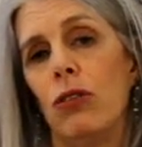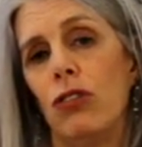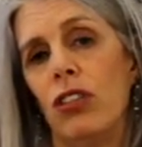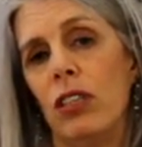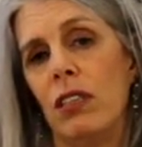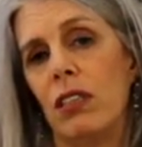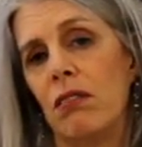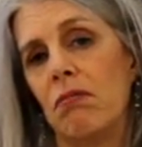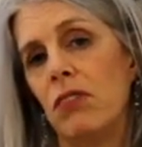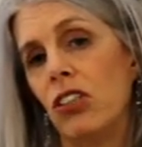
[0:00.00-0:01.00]

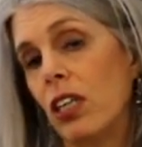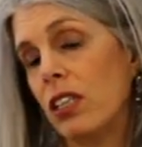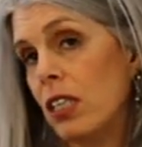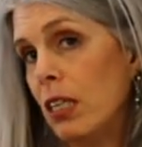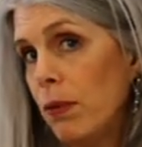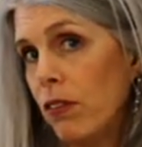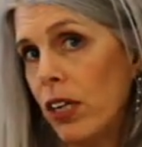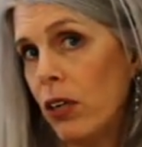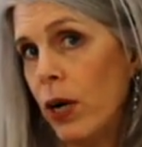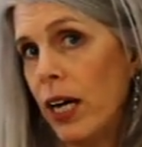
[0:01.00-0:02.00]
she's not sleeping
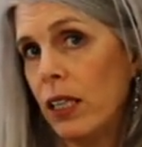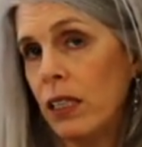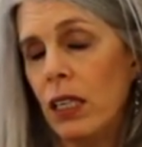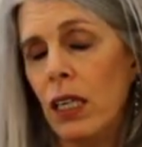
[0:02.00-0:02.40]
very well.